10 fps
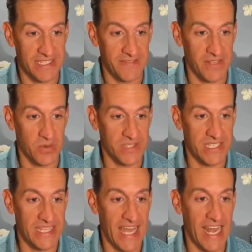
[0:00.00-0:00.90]
If you don't
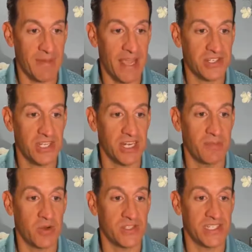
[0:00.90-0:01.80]
see that, I'm actually going to
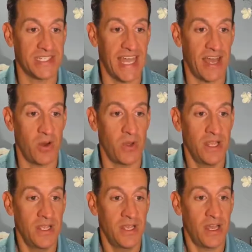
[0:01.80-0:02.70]
post this now
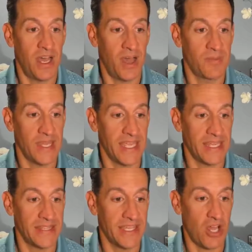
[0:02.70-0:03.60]
um,
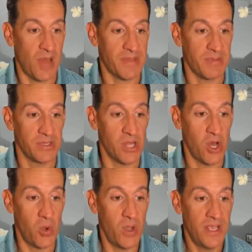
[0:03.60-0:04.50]
in the copy
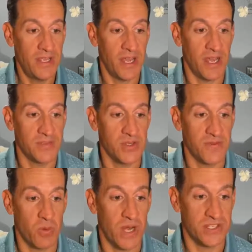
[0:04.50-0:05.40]
below. Um, so if
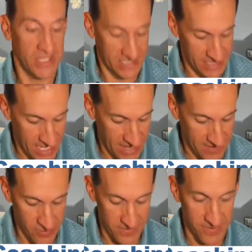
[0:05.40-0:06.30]
you're watching this live
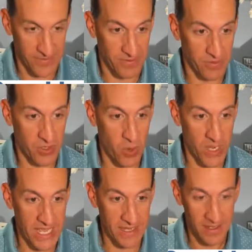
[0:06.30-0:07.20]
or even in the
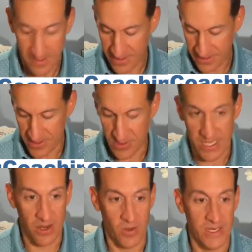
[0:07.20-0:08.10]
recording, you
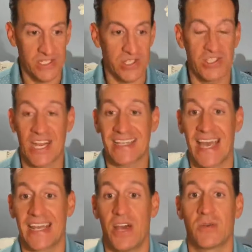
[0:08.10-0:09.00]
can always check
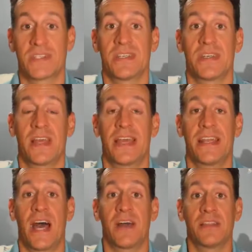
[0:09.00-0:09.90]
that out and
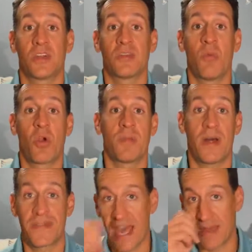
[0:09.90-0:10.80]
uh, learn more
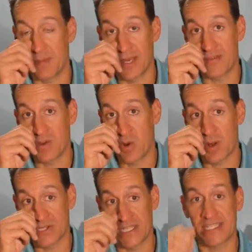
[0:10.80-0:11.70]
about that. But if you are
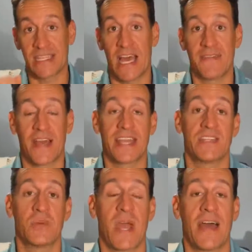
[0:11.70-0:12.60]
watching this live, I
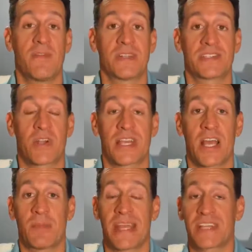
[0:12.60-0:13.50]
do have one starting
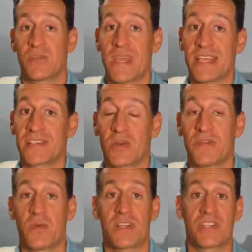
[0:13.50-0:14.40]
up next week. So if
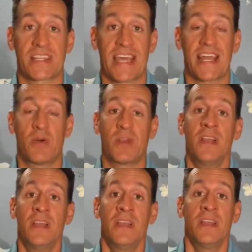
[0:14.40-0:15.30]
you want to check that out,
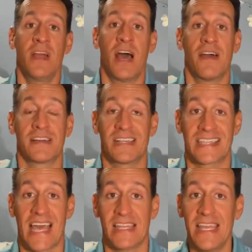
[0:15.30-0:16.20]
uh, click
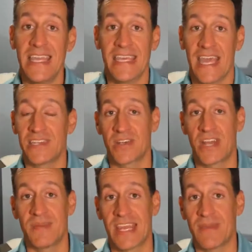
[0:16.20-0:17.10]
that link, enter your
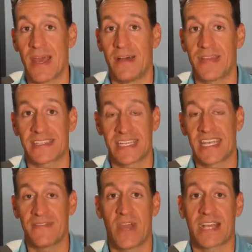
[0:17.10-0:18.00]
name and email. That's going to
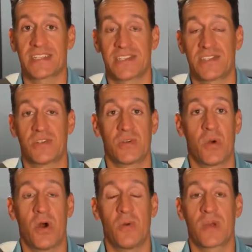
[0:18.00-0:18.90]
give you access to
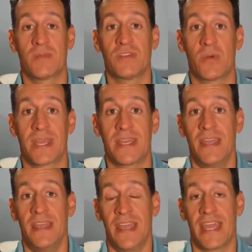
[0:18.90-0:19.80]
all what I'm doing
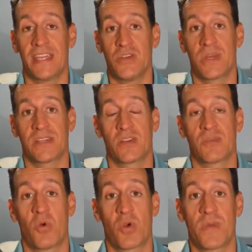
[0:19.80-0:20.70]
and you can learn
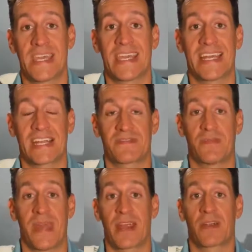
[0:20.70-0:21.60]
more and we can connect from
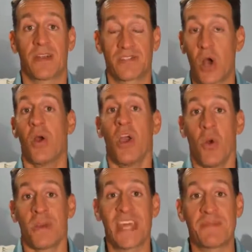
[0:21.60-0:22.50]
there. So
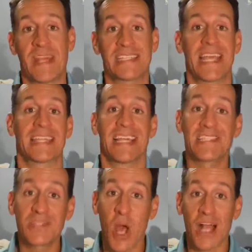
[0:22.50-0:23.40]
with that being said,
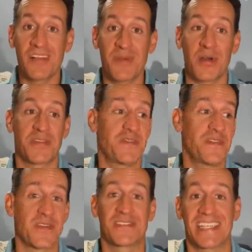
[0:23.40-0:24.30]
let's talk about the
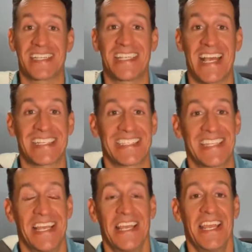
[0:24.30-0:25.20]
fear of success
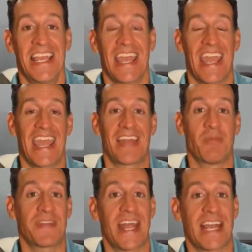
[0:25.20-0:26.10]
and
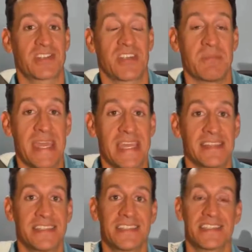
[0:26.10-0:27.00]
what that actually
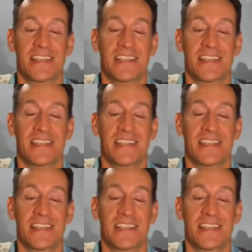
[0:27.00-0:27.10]
means.